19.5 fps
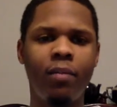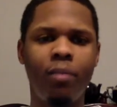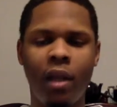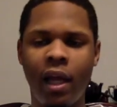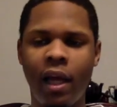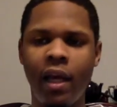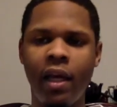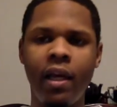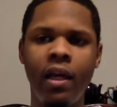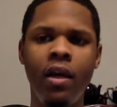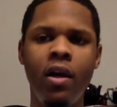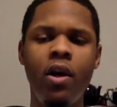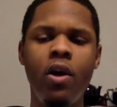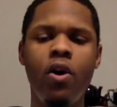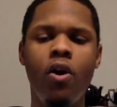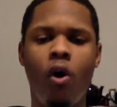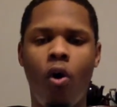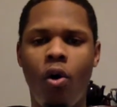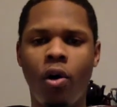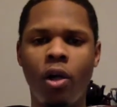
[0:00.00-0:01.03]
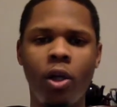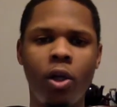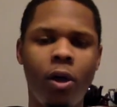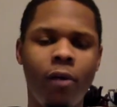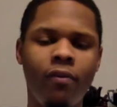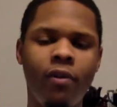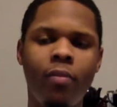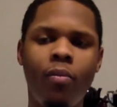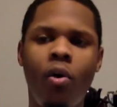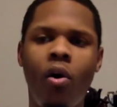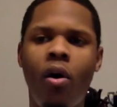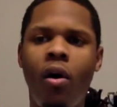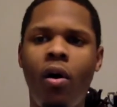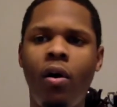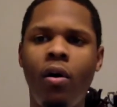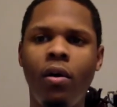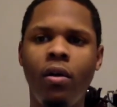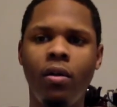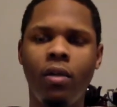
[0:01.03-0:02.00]
play on and off the
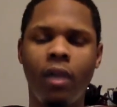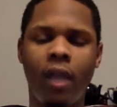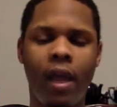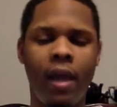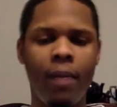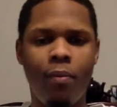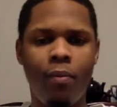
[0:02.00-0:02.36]
ball, like